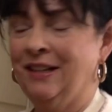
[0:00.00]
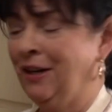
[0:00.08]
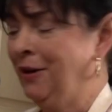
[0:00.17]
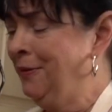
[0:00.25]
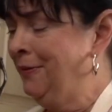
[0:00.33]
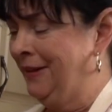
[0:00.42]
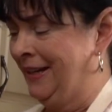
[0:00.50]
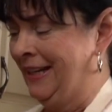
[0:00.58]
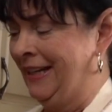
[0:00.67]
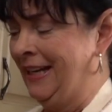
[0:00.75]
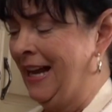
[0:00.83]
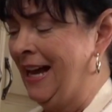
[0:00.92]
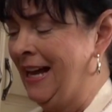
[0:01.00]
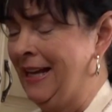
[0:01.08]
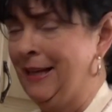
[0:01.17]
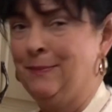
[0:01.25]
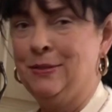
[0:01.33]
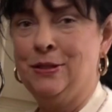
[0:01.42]
All right, I
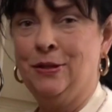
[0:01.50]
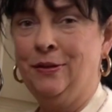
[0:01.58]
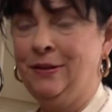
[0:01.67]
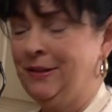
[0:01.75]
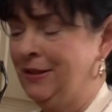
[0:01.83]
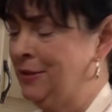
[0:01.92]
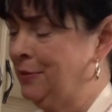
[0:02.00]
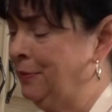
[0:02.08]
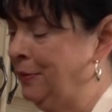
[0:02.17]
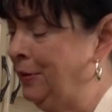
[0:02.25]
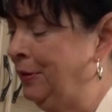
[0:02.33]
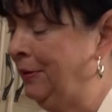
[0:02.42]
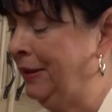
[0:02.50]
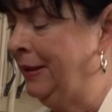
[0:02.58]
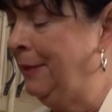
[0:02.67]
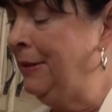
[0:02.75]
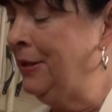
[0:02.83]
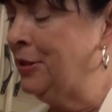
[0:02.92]
am stirring this roux, and
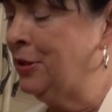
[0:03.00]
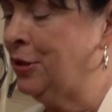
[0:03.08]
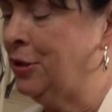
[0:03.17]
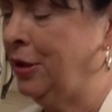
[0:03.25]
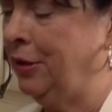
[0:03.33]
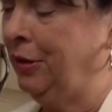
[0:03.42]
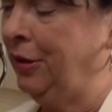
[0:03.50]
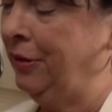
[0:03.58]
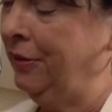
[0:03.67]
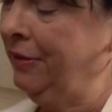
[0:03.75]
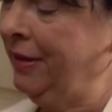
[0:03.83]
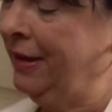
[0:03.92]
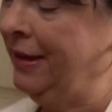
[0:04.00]
let me just show you.